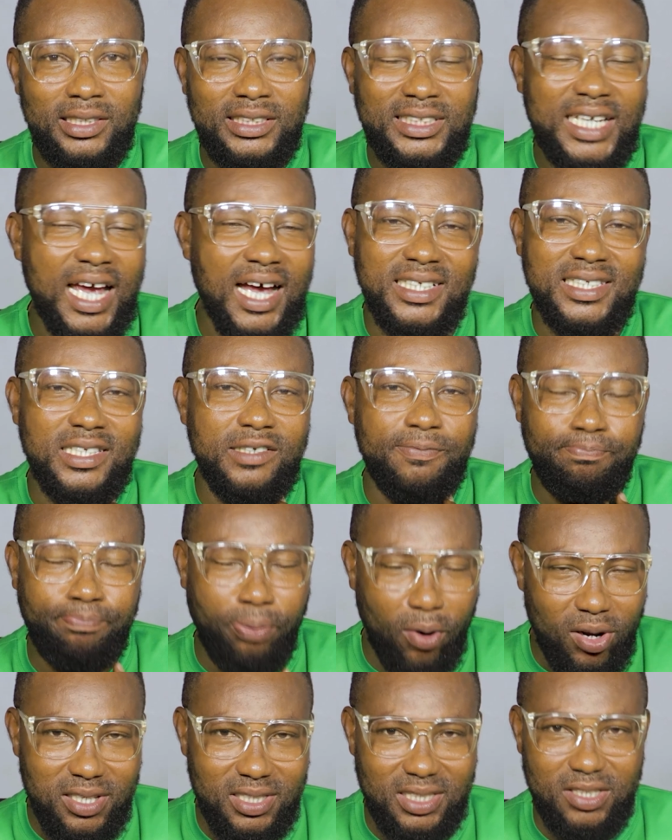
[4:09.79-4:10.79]
Chelsea
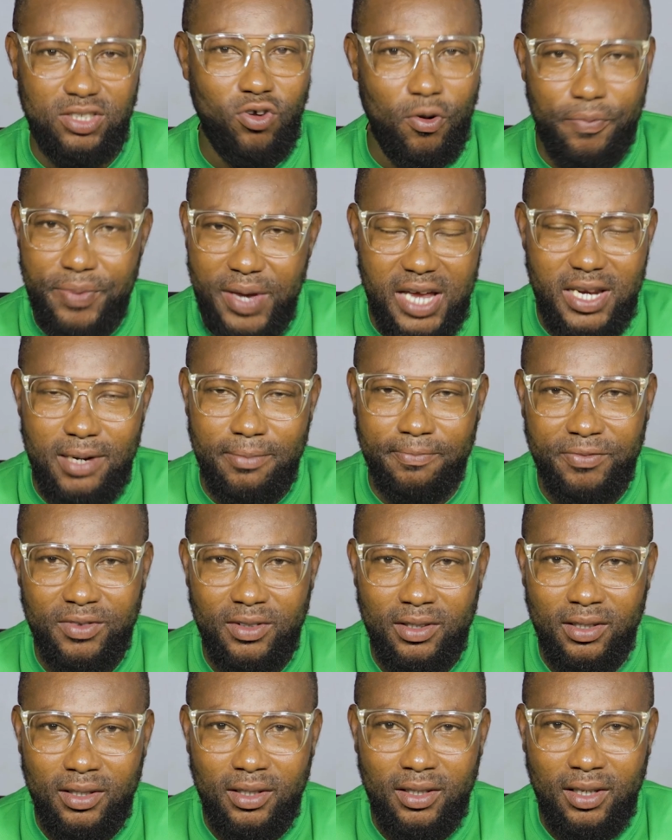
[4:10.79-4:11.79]
policy obi
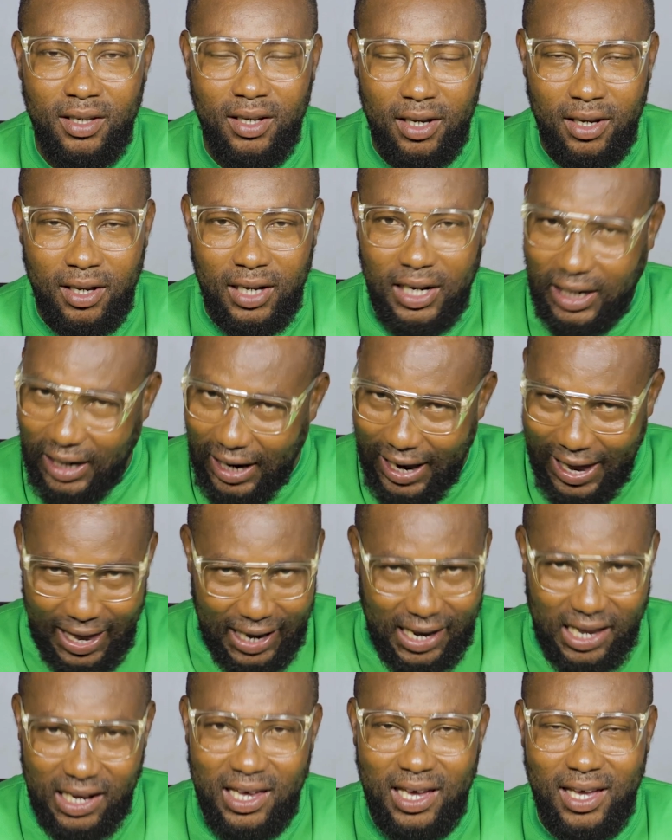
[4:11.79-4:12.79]

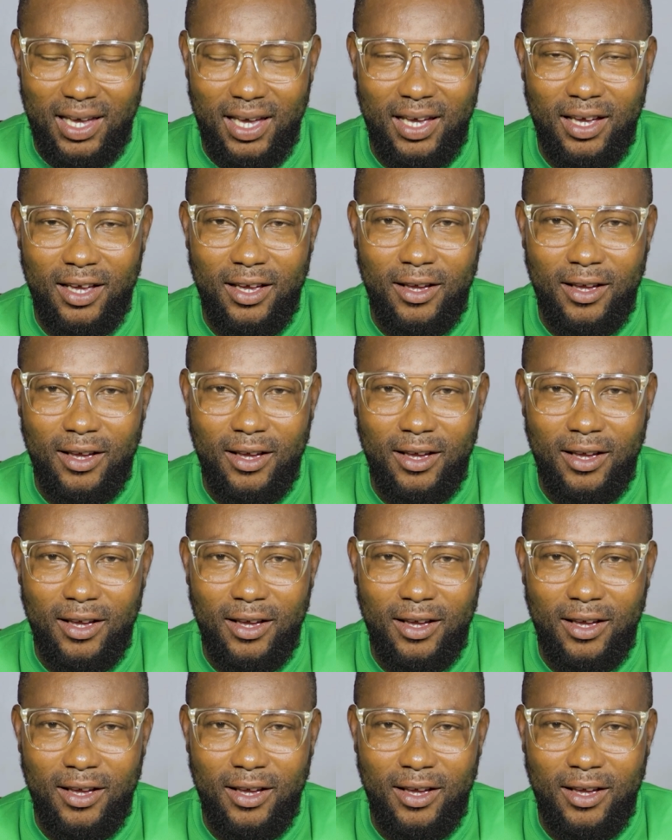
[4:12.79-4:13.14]
clear.